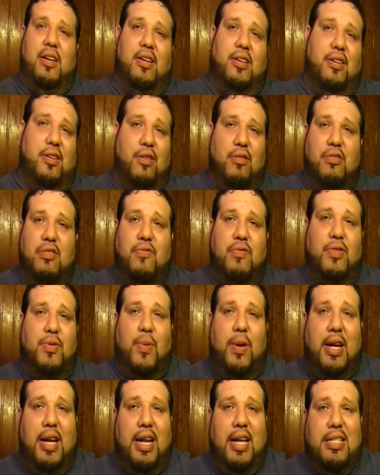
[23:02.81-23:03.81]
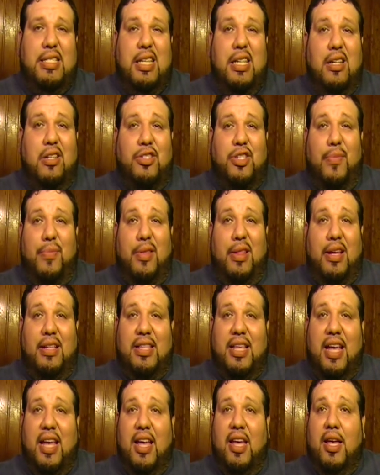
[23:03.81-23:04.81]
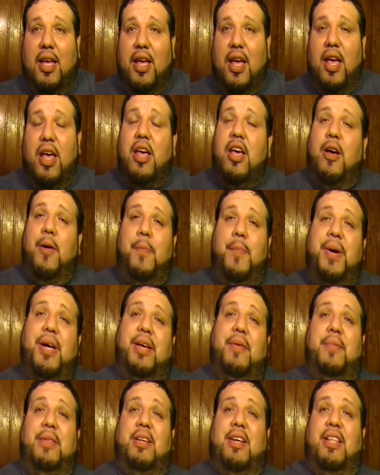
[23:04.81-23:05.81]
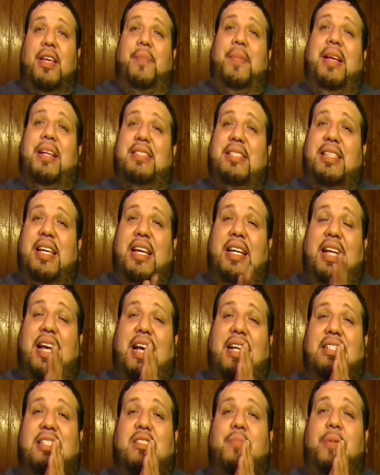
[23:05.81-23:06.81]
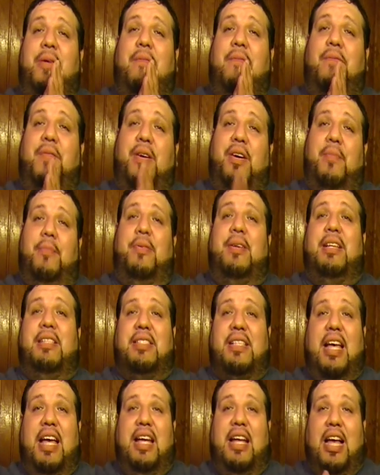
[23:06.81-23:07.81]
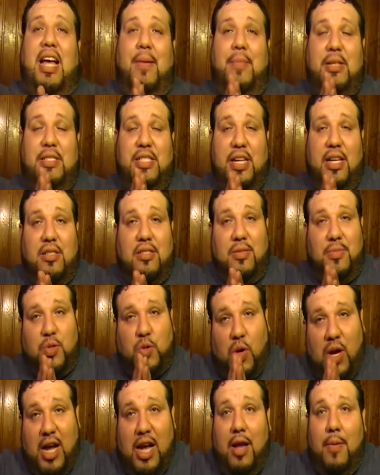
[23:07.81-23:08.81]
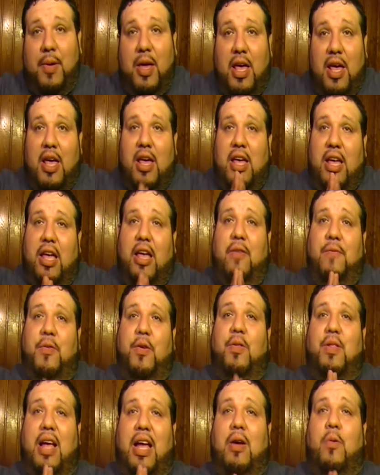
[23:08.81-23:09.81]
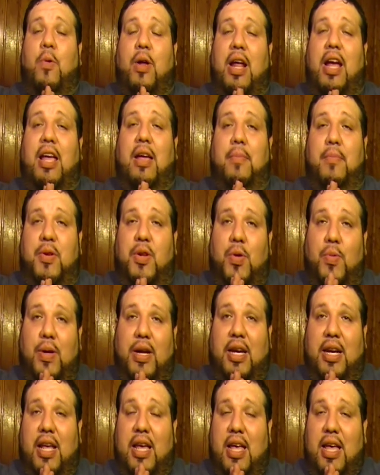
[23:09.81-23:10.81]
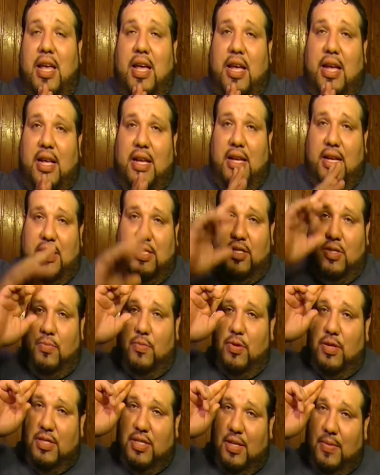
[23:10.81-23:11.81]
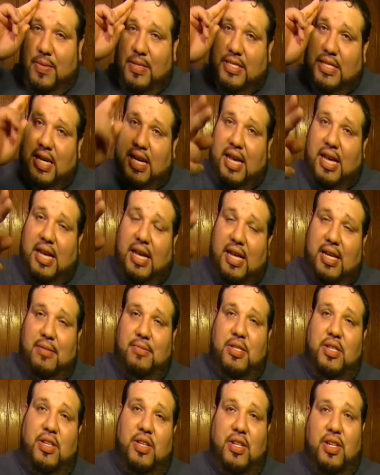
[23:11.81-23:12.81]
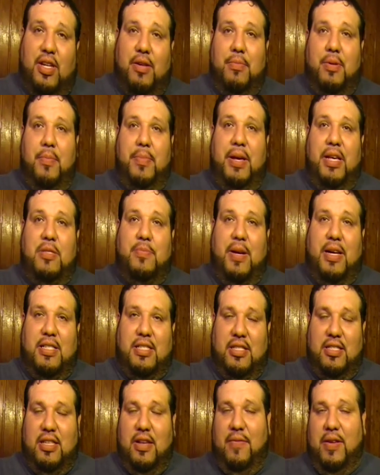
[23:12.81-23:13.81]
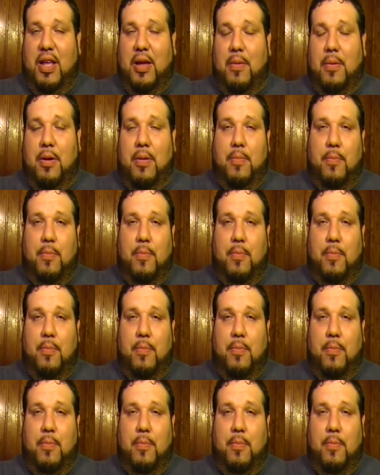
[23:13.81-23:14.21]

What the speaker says: a goals for 2019 or something like that. But with all that being said, guys, it's been fun. Please like, comment, share, and subscribe if you like what I am doing. It's your boy Sleepy J. I'm sending you nothing but peace, positivity,